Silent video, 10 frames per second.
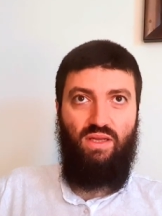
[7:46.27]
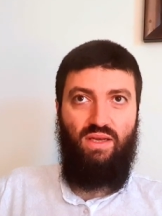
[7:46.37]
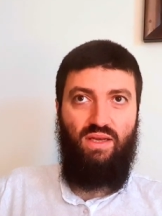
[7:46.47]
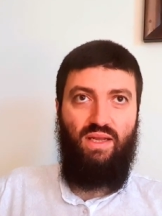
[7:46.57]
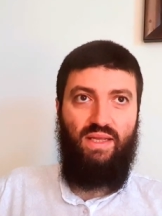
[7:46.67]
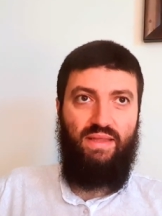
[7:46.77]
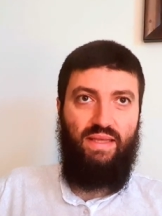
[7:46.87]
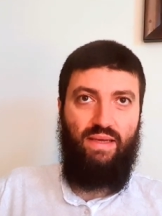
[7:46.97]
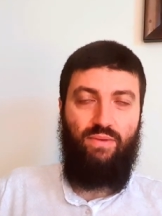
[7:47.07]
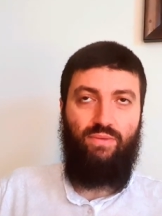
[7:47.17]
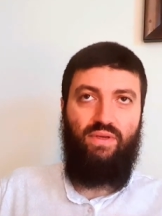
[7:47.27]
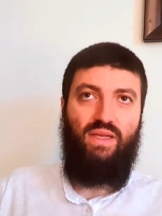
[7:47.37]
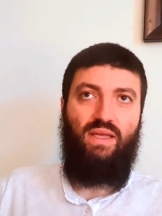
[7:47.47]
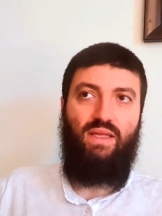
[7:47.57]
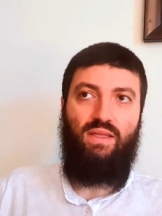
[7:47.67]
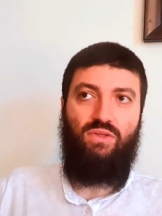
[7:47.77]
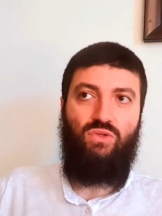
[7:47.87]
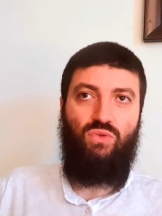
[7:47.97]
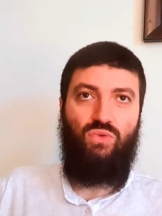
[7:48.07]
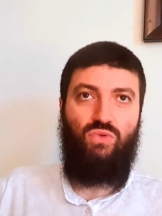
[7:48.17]
laid down and
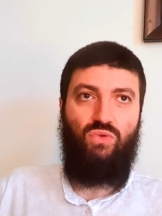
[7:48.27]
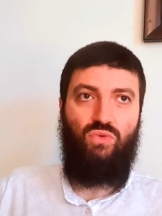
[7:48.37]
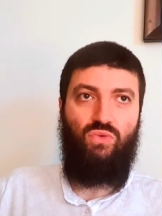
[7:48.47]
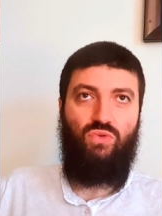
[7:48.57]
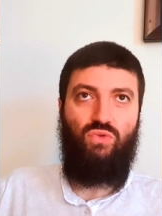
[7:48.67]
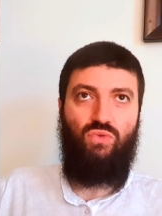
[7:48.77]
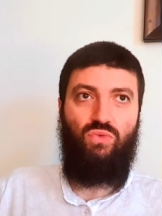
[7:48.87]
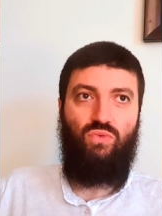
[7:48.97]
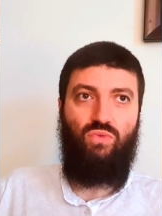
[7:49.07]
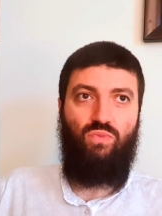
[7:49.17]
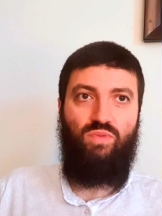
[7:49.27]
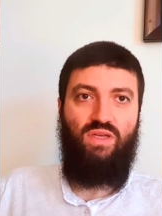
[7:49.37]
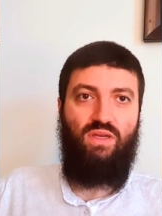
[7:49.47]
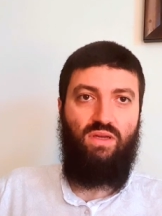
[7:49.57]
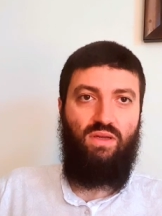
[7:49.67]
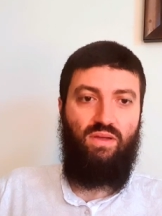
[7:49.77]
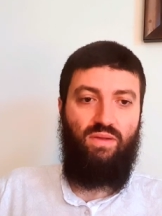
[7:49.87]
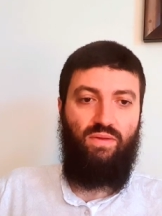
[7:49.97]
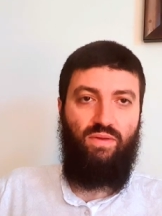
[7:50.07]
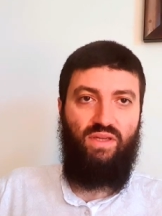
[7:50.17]
to to to be
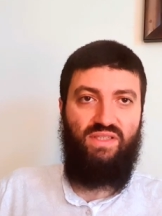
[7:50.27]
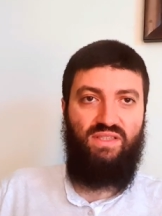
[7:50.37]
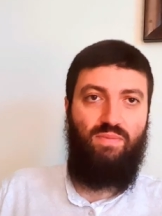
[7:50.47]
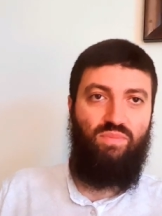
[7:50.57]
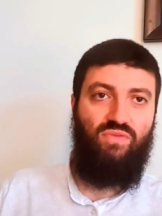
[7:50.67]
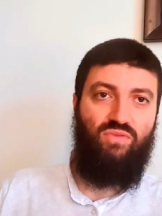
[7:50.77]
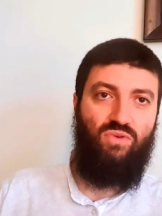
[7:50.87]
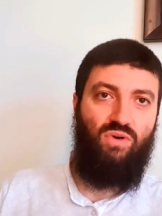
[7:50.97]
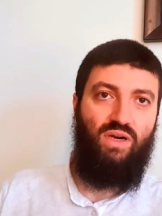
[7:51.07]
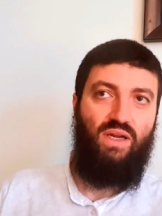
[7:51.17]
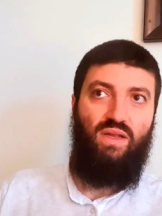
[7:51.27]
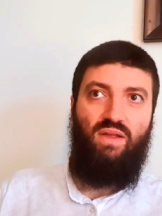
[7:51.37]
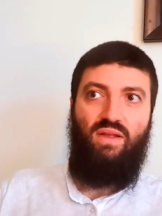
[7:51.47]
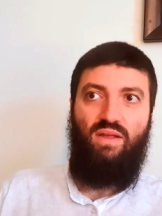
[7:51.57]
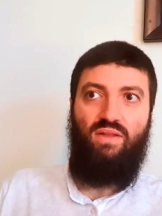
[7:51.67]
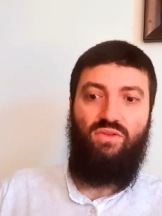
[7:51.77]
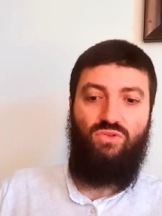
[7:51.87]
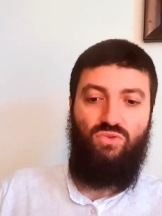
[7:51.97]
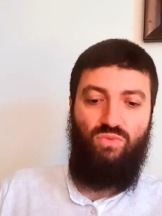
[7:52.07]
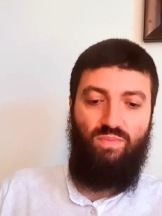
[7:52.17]
uh, a step before and
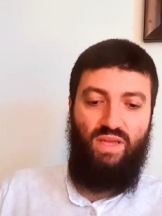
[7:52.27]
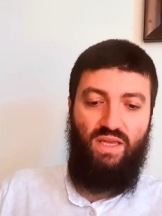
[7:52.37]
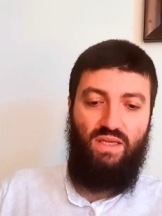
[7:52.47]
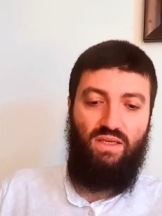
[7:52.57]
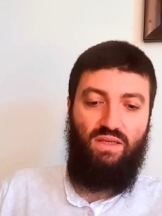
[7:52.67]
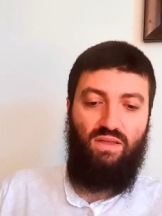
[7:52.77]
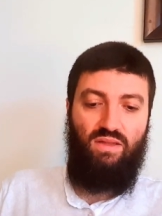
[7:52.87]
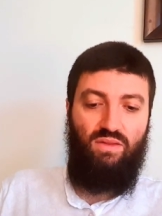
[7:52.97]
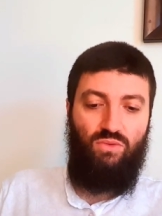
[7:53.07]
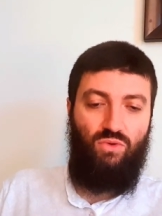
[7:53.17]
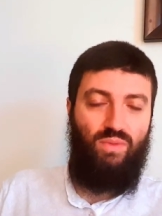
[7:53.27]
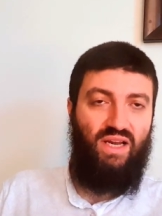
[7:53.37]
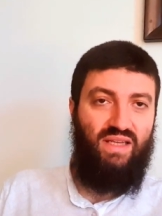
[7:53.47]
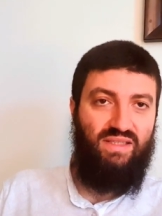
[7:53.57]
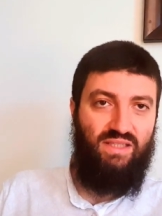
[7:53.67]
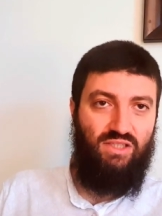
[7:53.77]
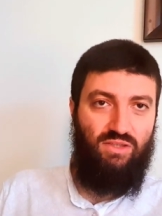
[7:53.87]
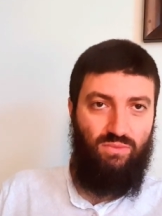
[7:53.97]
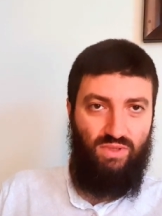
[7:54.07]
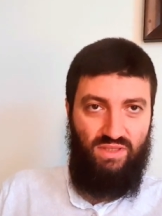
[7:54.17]
to make
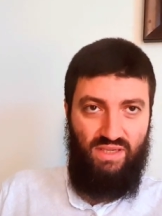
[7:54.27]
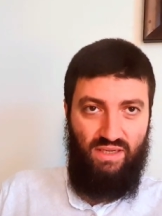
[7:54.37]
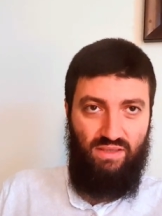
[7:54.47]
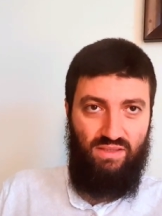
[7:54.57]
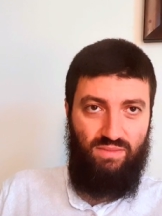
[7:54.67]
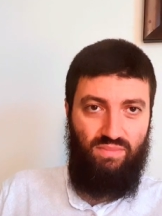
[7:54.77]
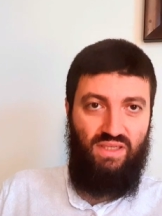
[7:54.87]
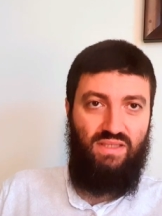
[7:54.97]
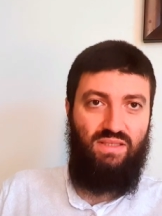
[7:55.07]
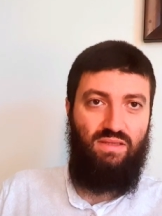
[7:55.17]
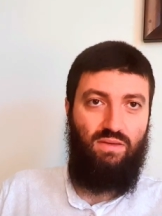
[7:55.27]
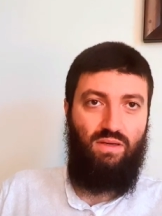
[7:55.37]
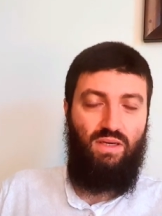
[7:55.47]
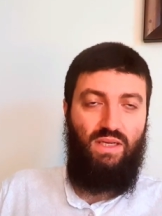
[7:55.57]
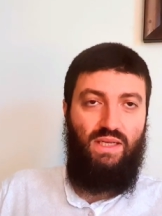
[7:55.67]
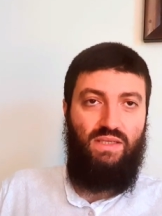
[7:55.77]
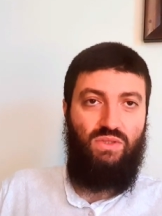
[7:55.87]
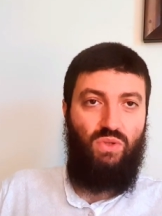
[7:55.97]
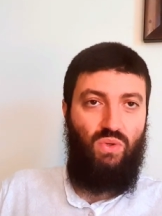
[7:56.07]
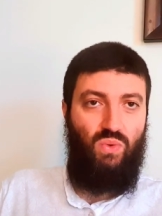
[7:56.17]
normalization with Zionism easier.
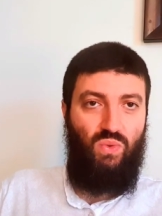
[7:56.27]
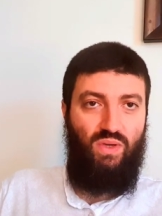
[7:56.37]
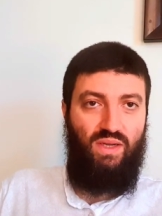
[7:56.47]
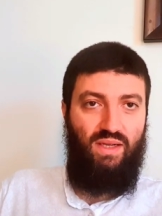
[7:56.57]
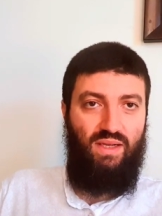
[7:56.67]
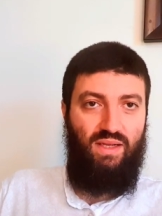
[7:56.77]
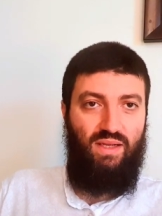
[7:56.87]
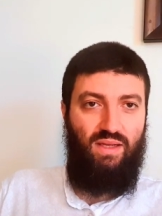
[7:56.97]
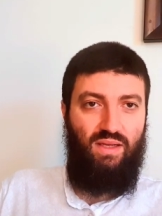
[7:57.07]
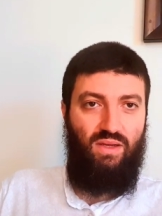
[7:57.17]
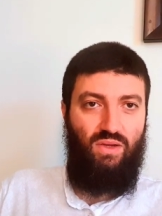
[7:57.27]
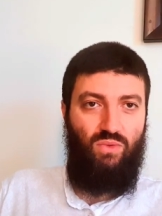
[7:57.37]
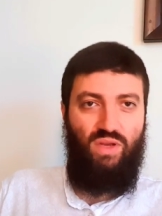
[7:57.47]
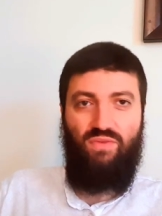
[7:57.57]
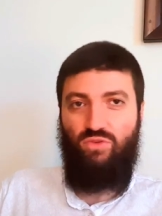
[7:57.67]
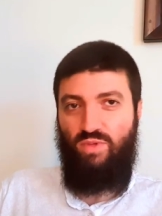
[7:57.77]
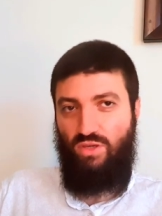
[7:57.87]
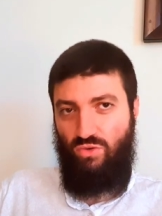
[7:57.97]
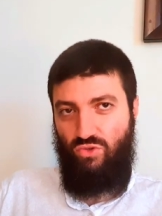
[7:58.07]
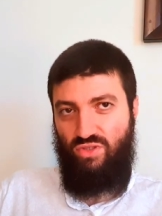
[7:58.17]
So uh, we have to be
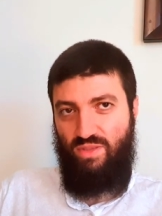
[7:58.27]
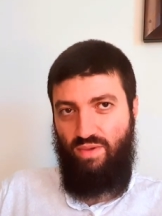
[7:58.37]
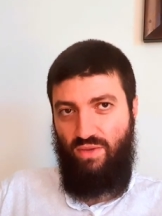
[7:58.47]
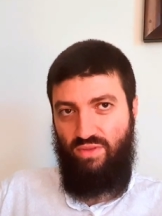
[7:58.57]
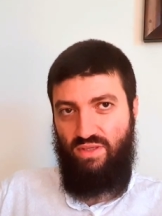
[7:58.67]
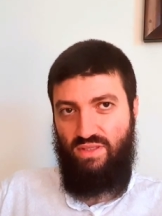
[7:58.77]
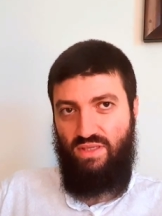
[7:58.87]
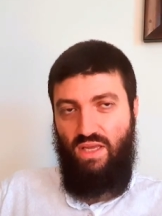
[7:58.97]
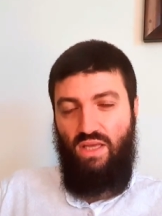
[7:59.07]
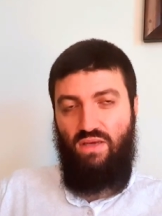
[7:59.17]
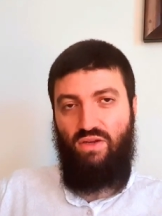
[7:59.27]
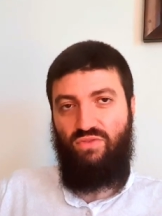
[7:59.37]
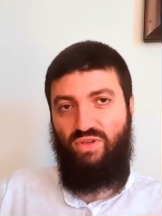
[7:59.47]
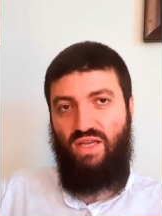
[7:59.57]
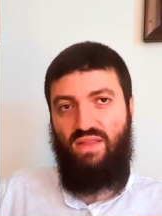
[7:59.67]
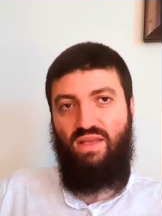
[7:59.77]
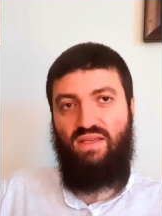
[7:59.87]
cautious about this. Not forget